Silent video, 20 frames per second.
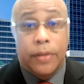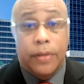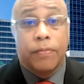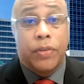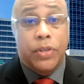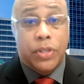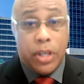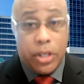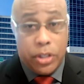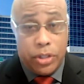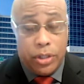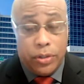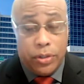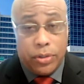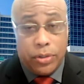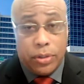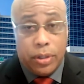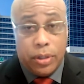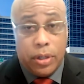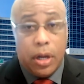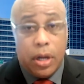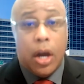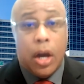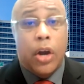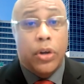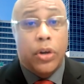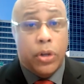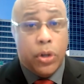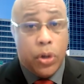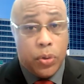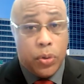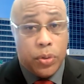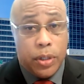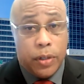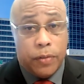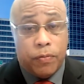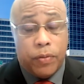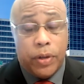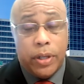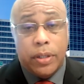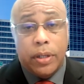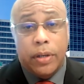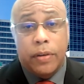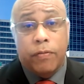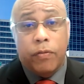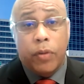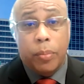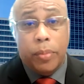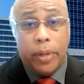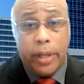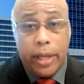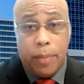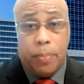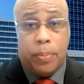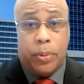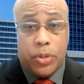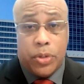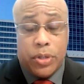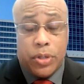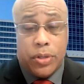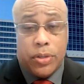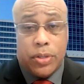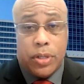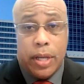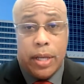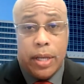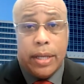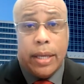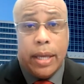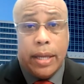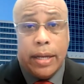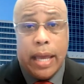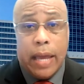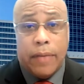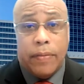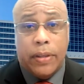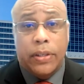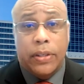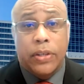Physicians are no different from laypersons in having